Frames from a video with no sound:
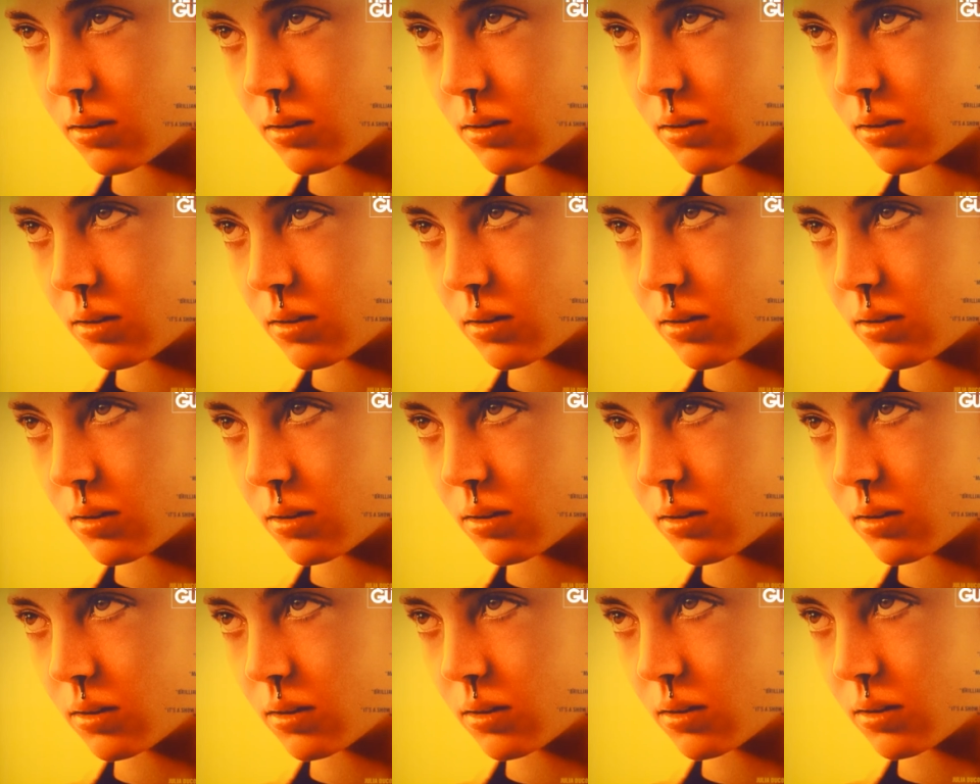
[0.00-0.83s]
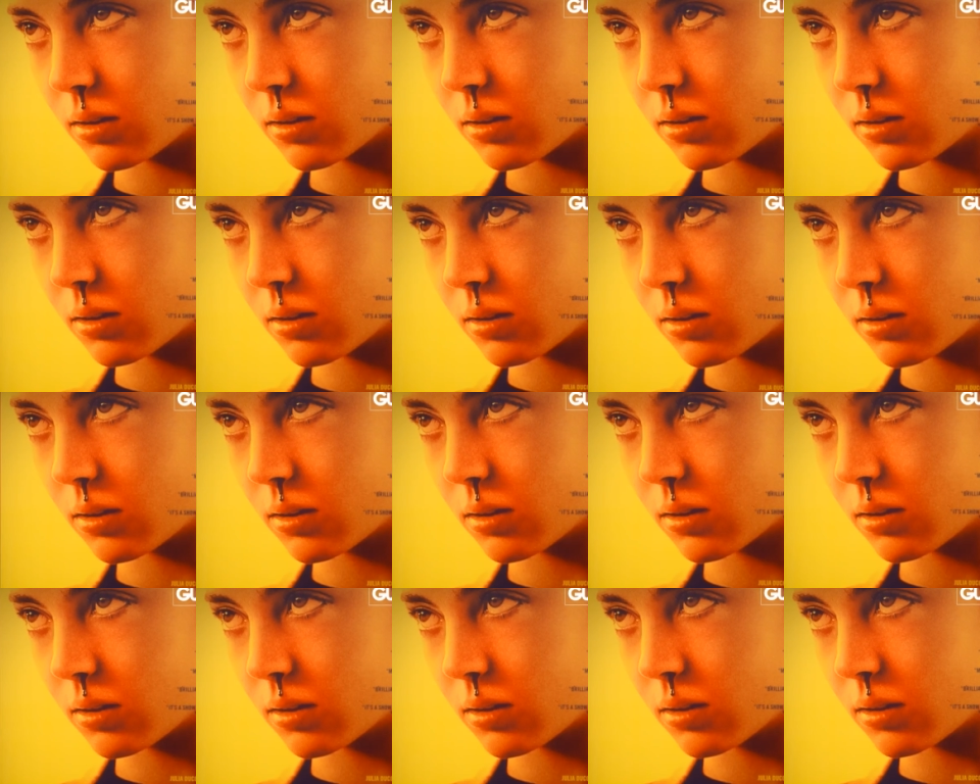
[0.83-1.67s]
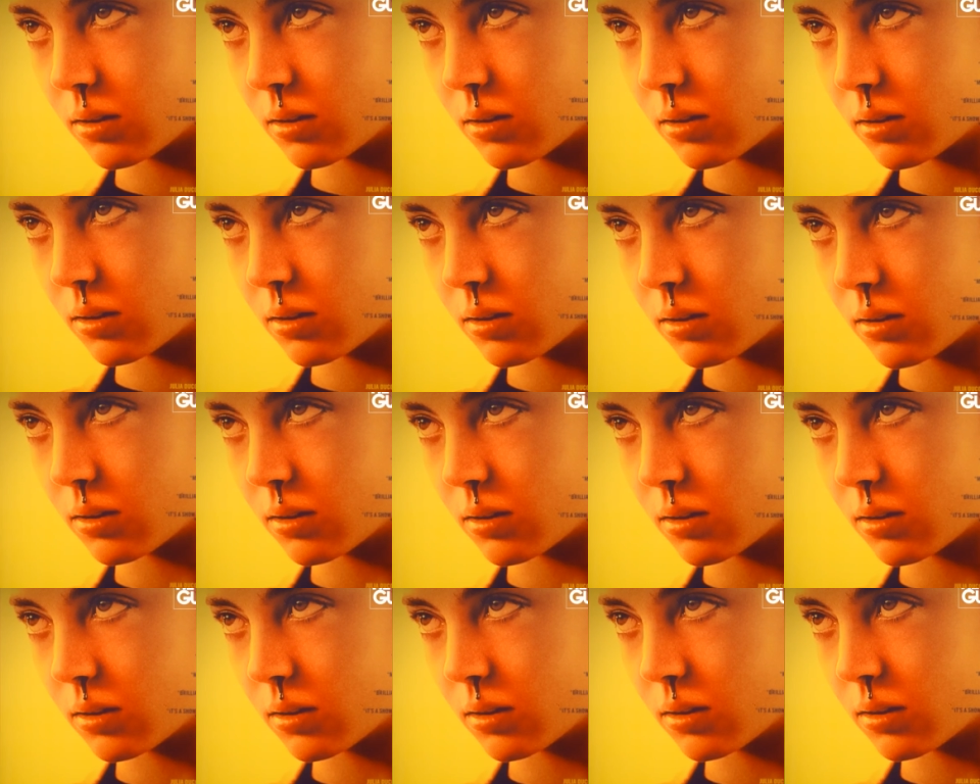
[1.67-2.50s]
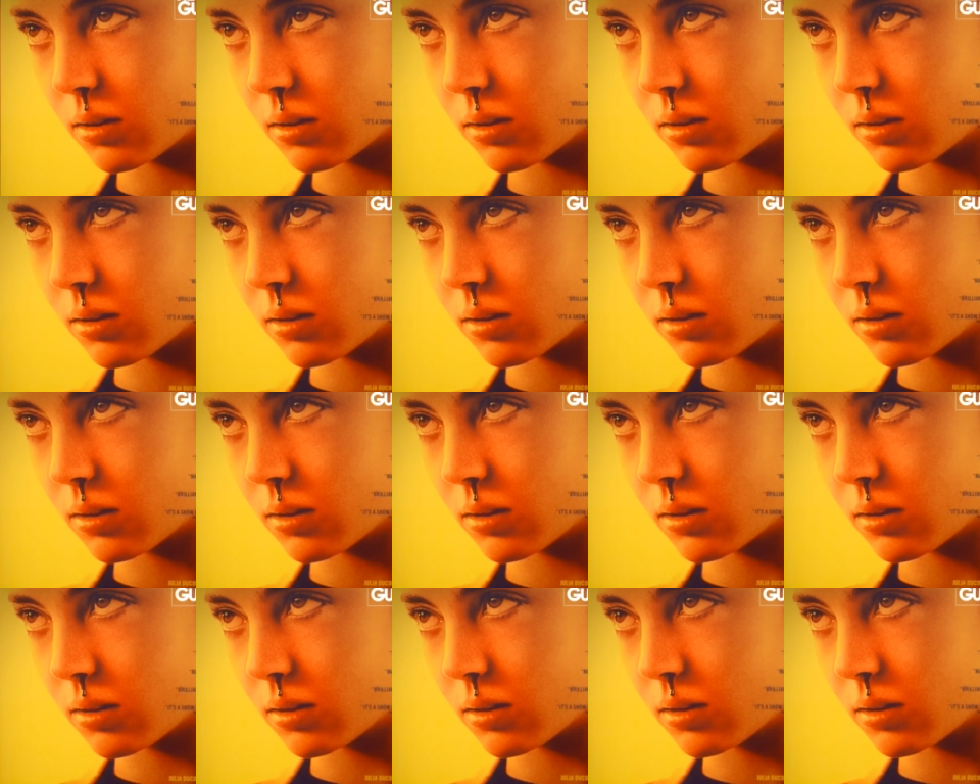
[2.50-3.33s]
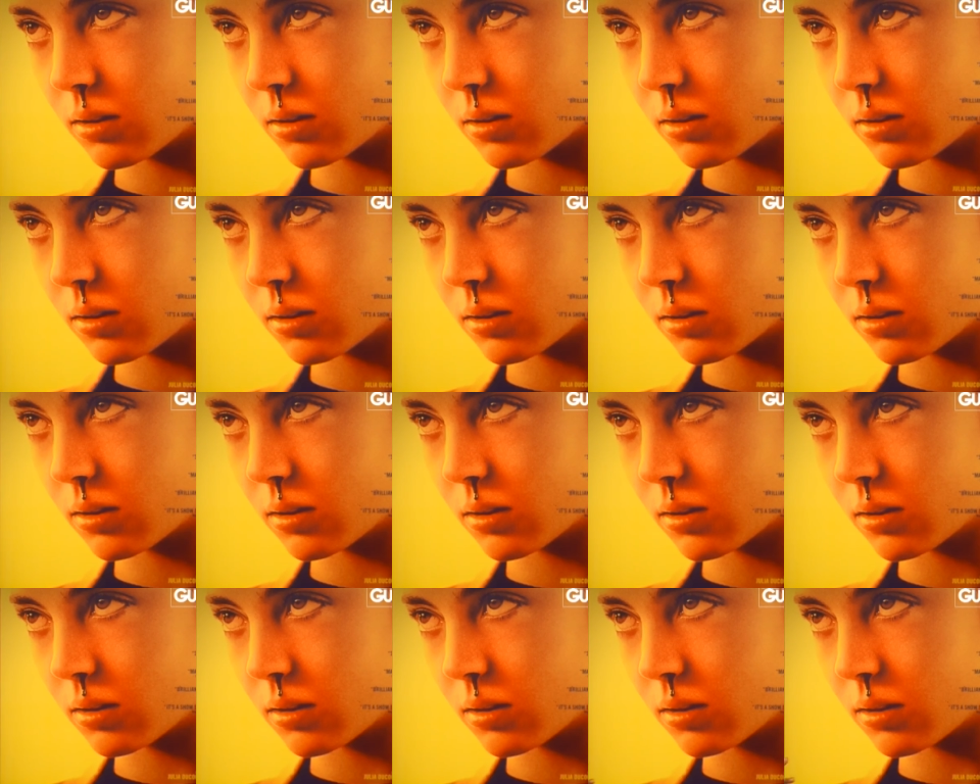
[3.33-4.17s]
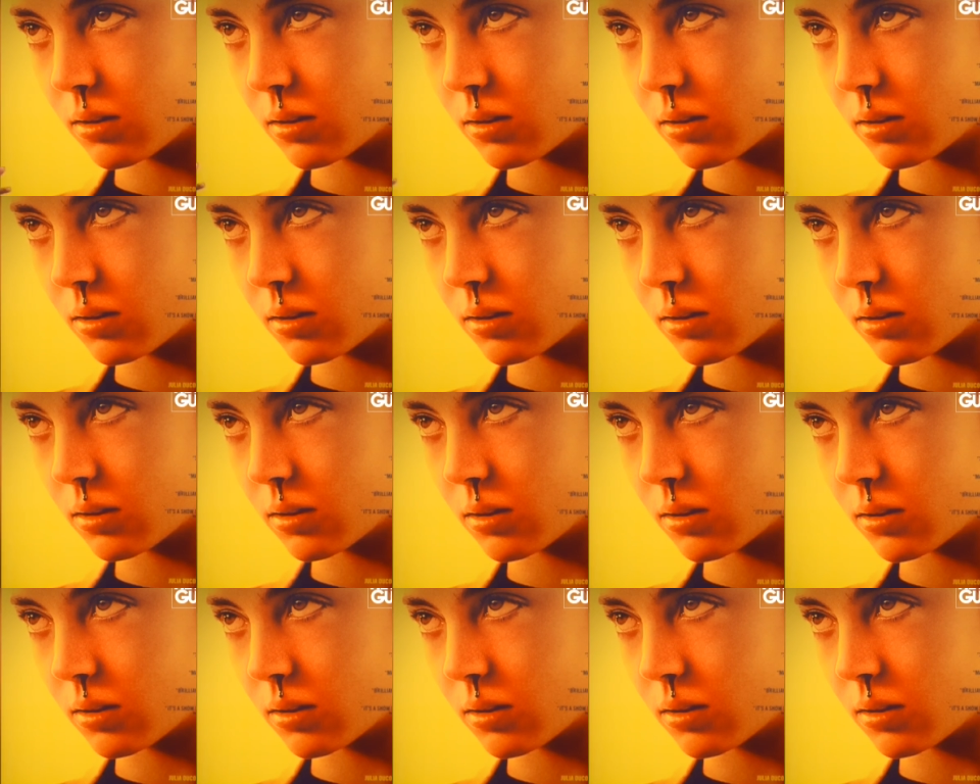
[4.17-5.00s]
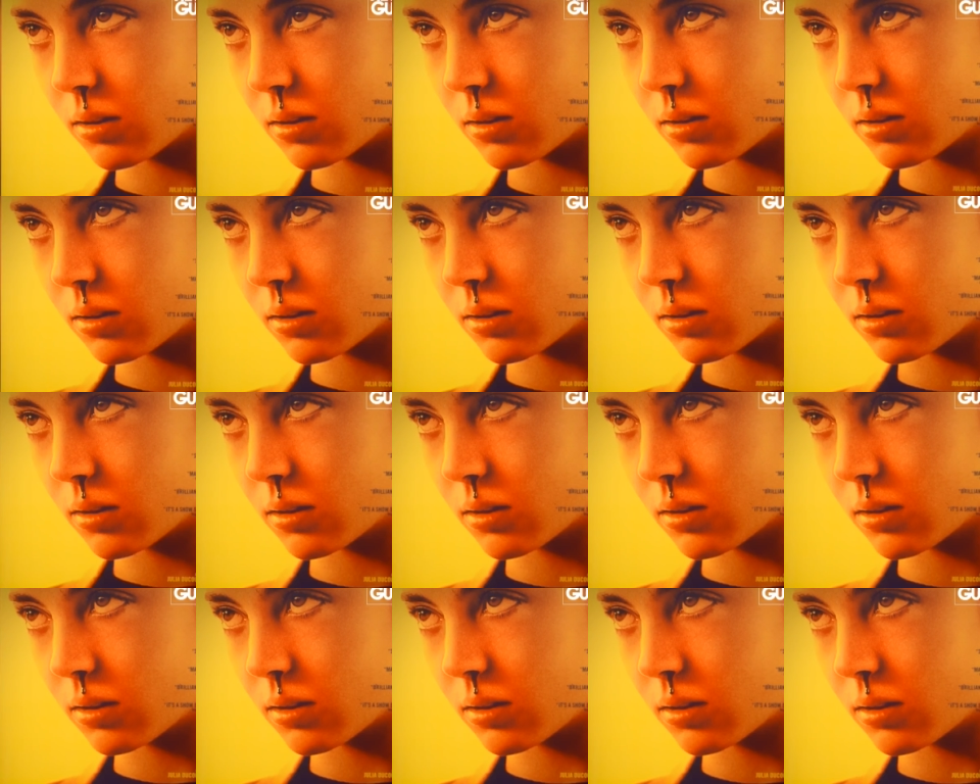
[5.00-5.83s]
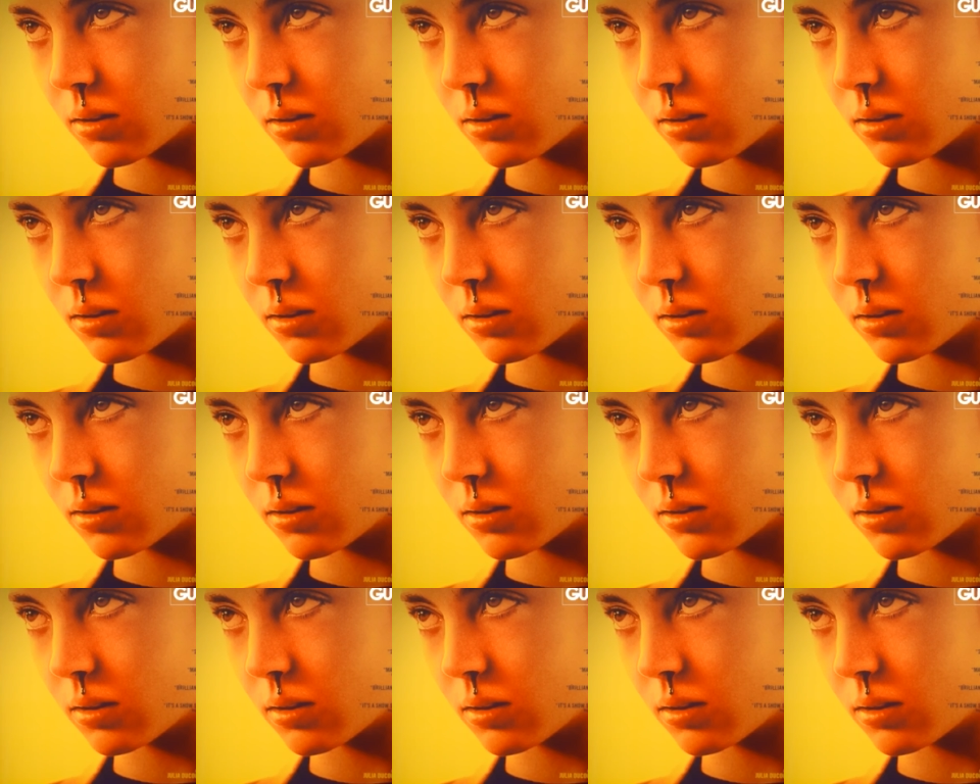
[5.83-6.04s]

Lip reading: No words are spoken by the person on screen.